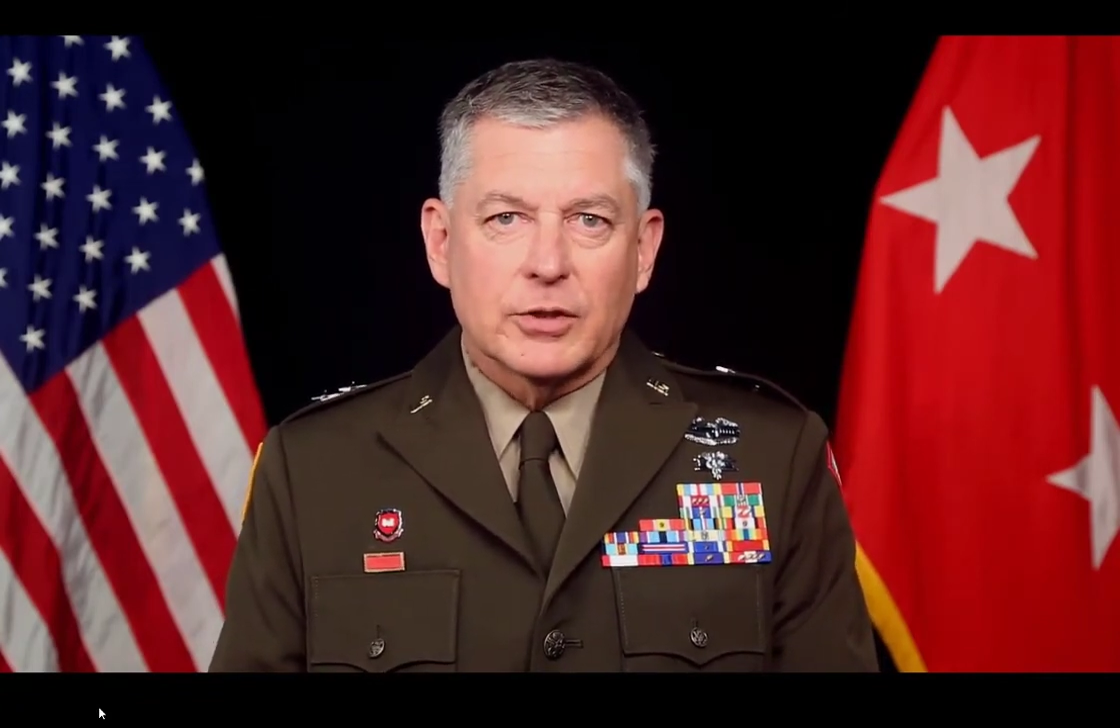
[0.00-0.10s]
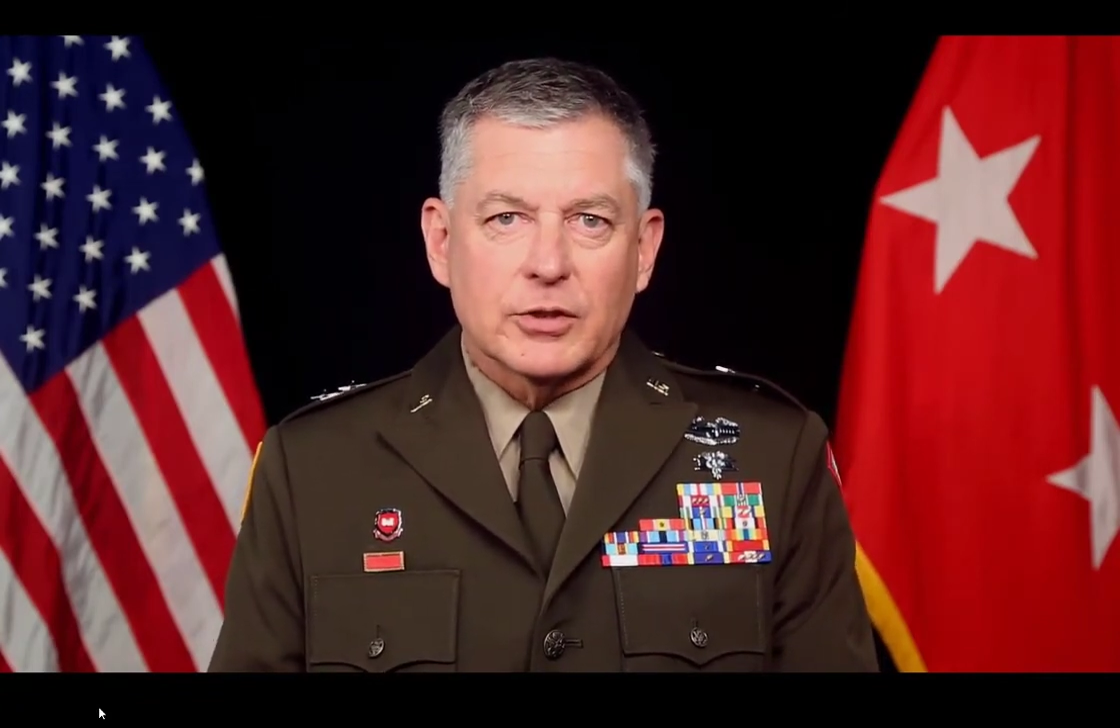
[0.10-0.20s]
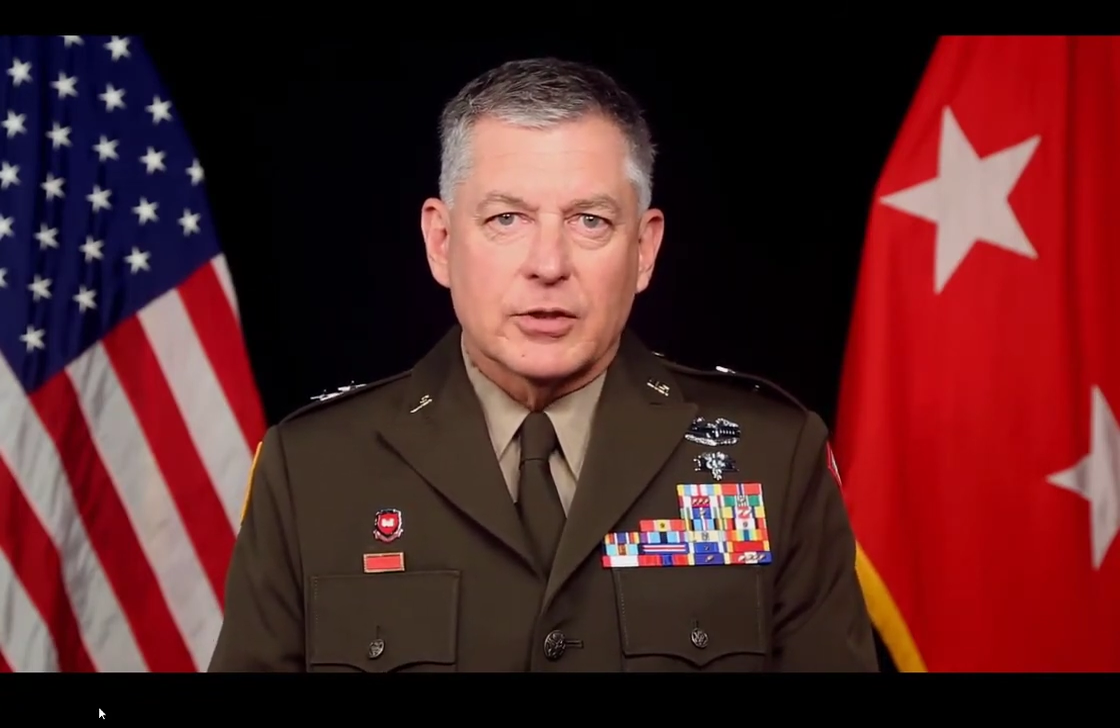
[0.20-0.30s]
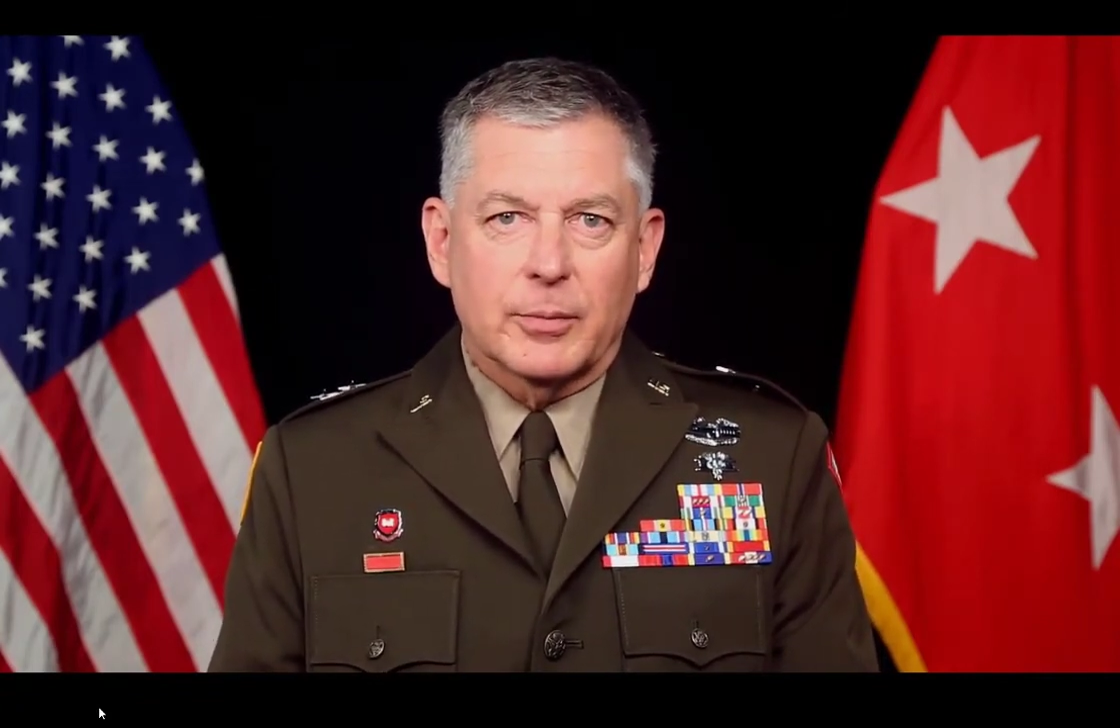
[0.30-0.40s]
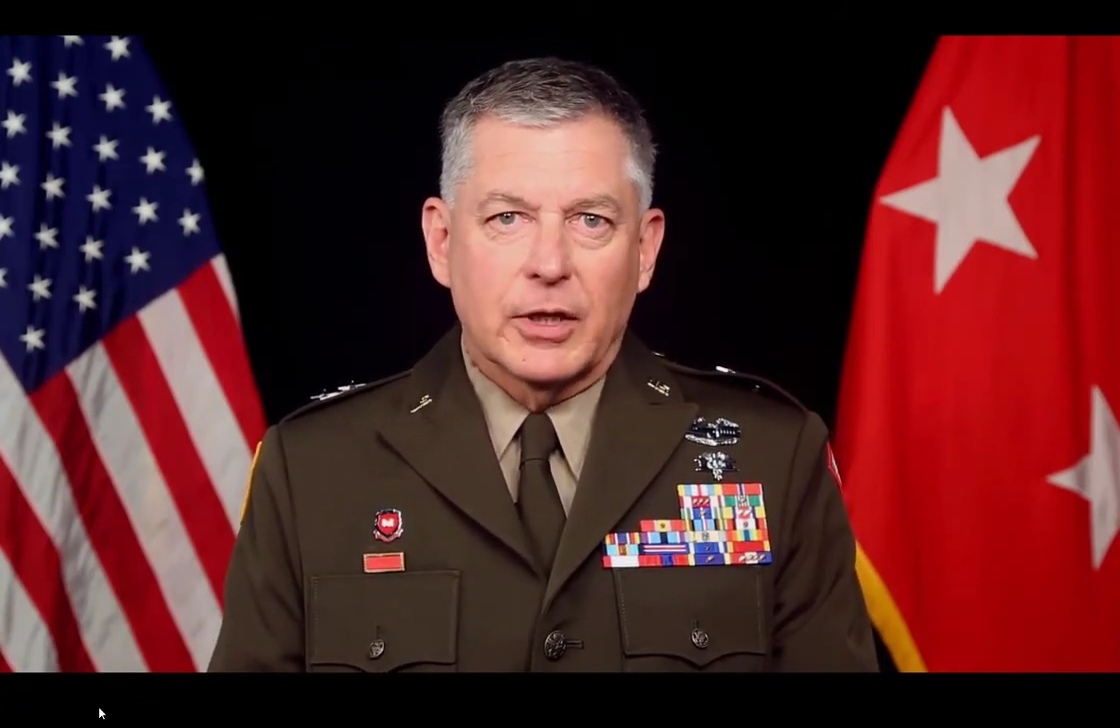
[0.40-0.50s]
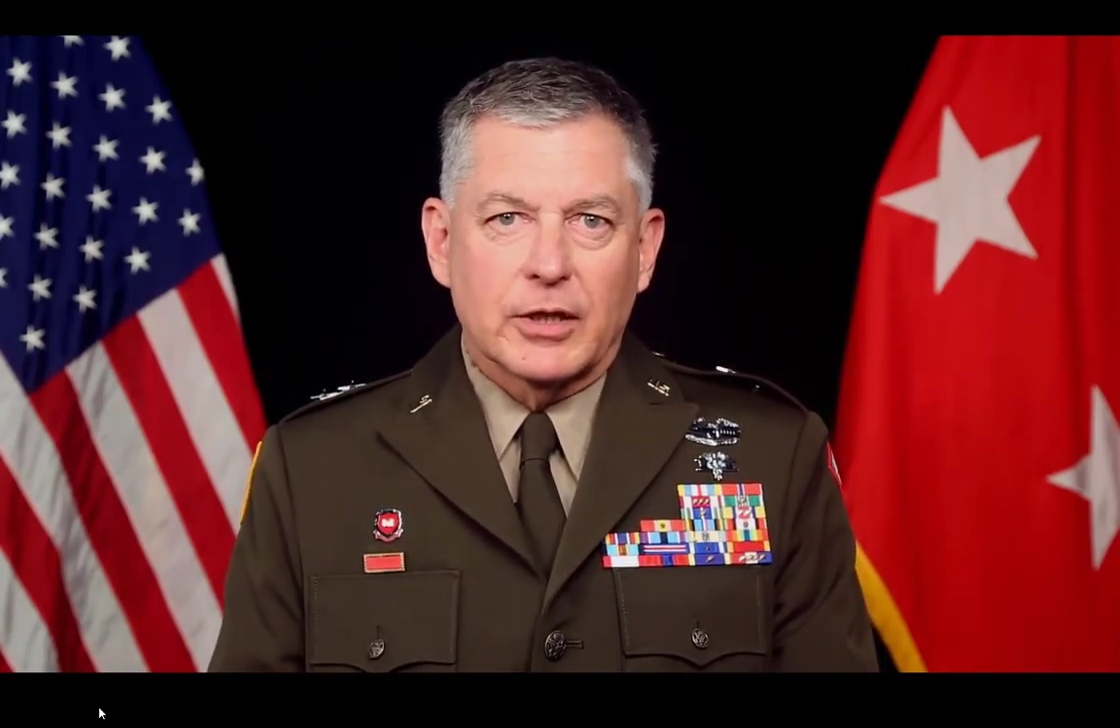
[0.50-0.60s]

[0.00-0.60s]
Mississippi